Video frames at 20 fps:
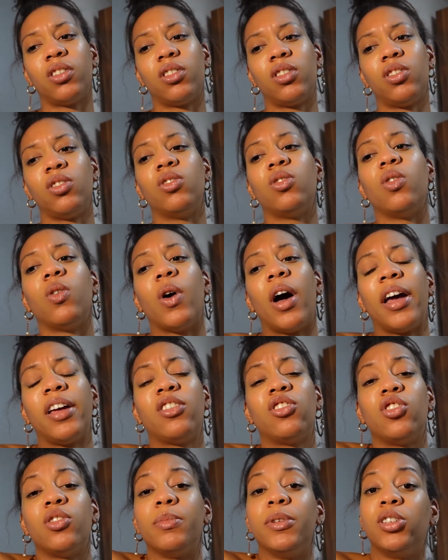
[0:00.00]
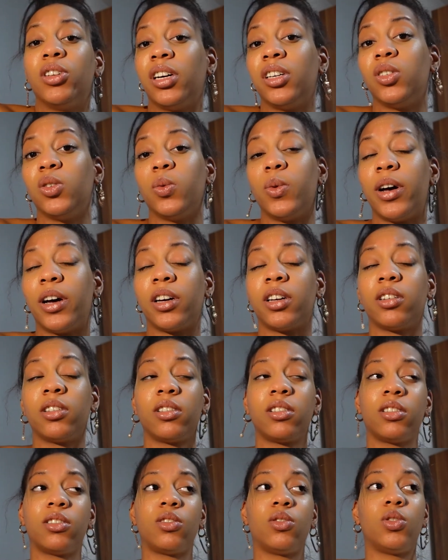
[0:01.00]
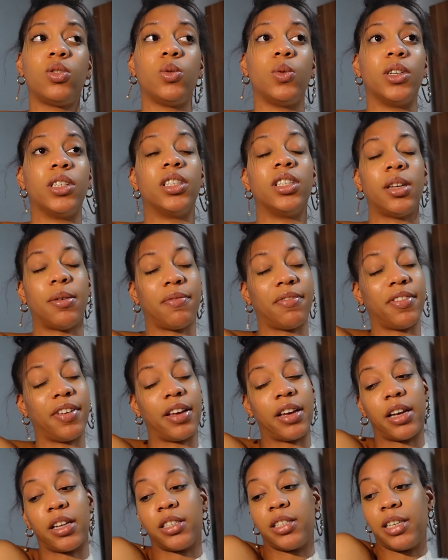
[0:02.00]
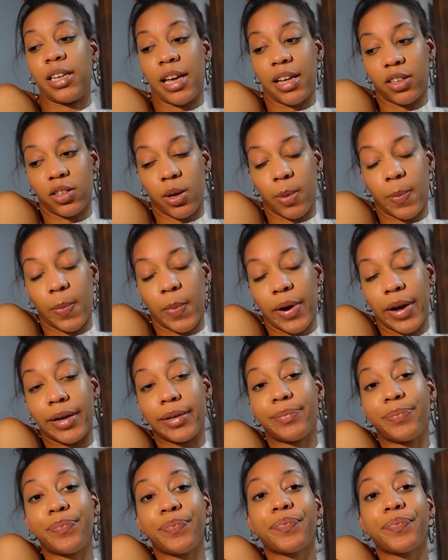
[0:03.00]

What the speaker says: you know, I should be trying to work towards something and to get somewhere.